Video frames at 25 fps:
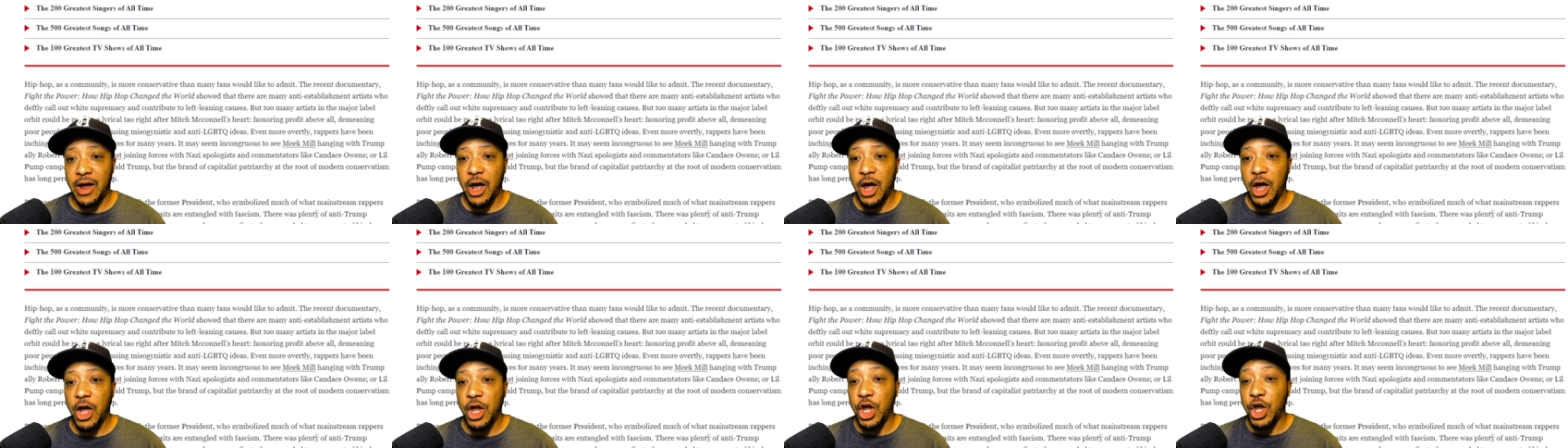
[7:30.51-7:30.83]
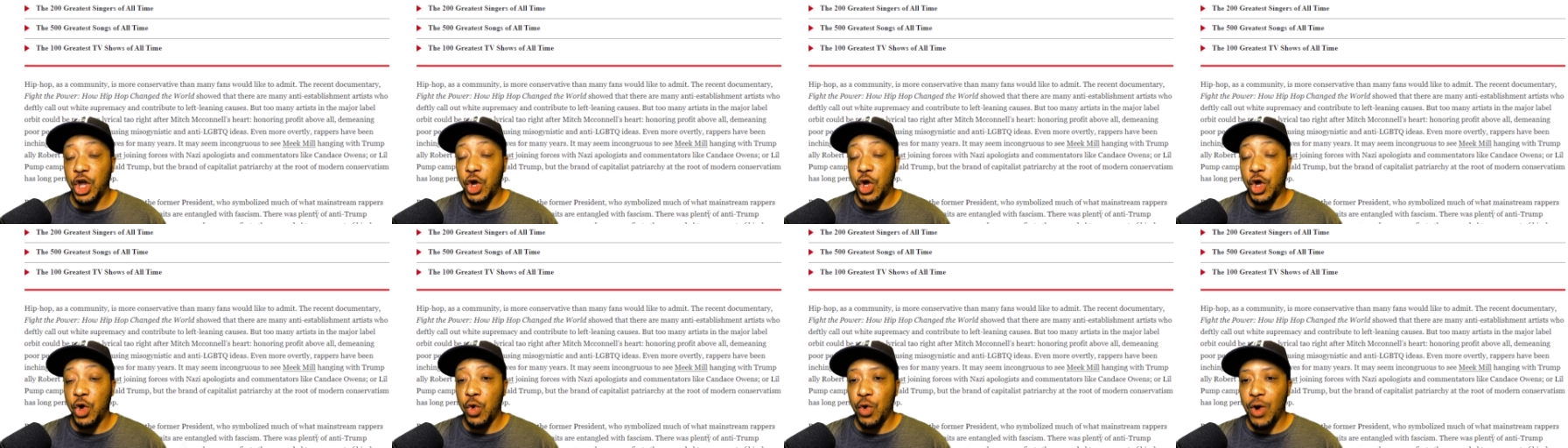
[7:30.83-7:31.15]

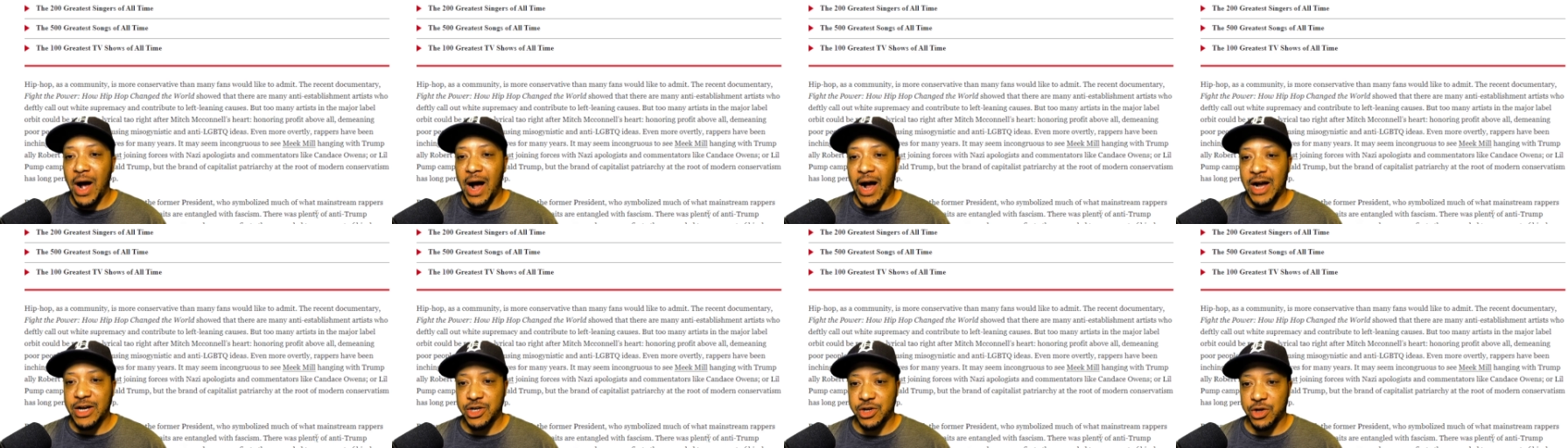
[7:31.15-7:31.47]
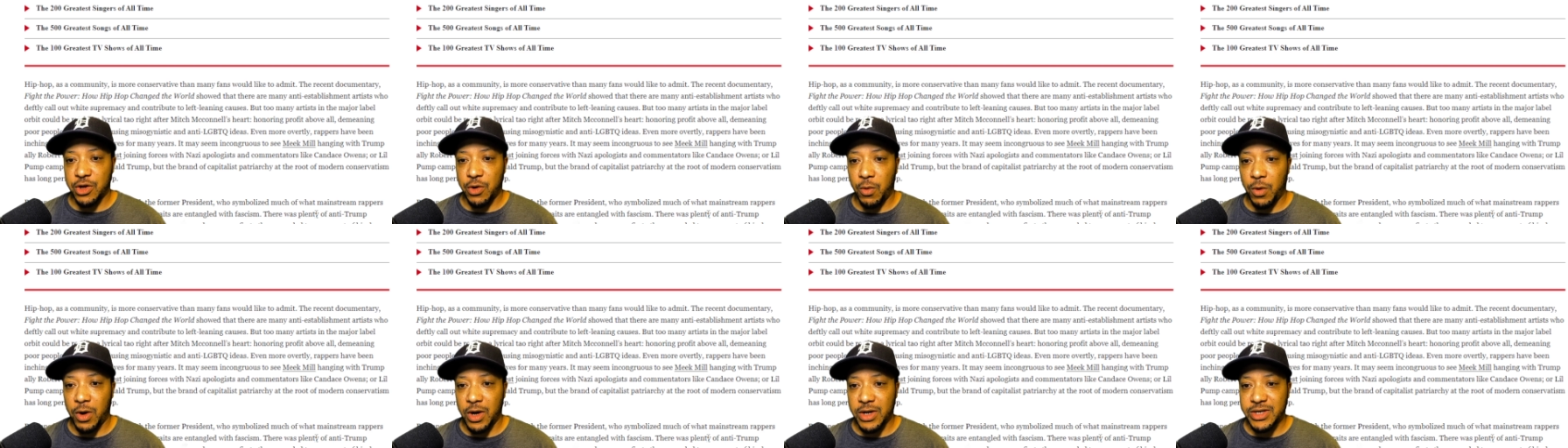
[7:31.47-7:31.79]
You guys are the
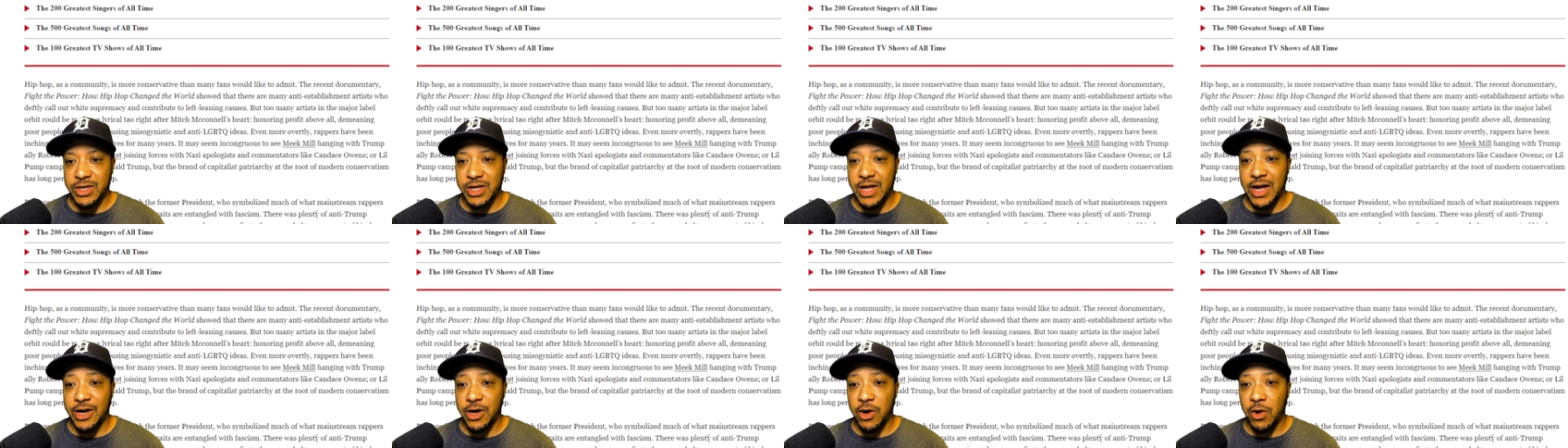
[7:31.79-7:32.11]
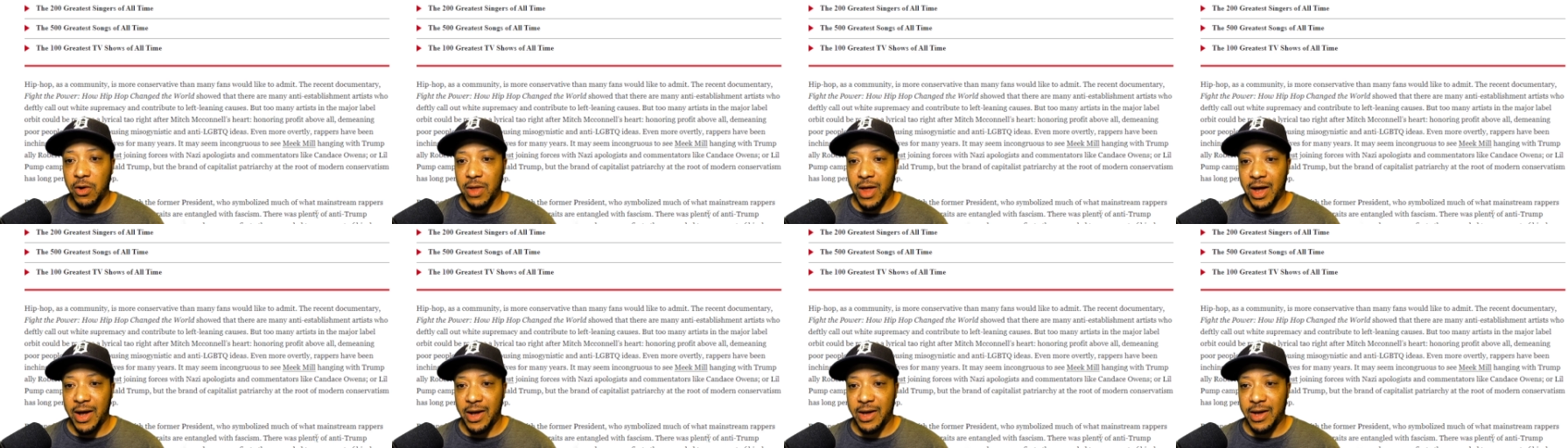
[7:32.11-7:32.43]
ones that don't
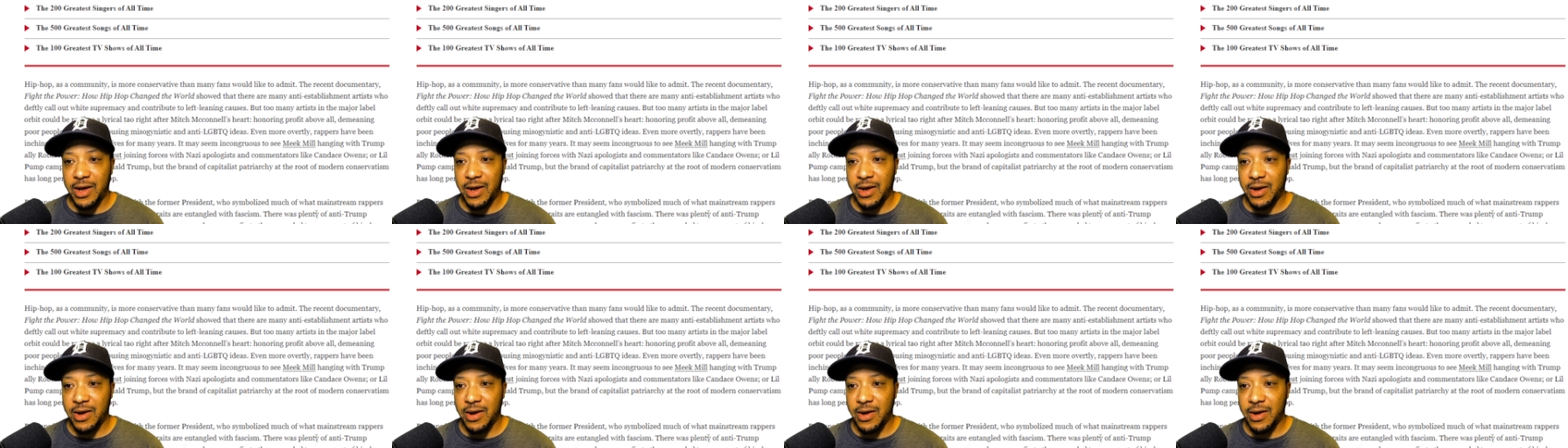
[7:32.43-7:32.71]
like it.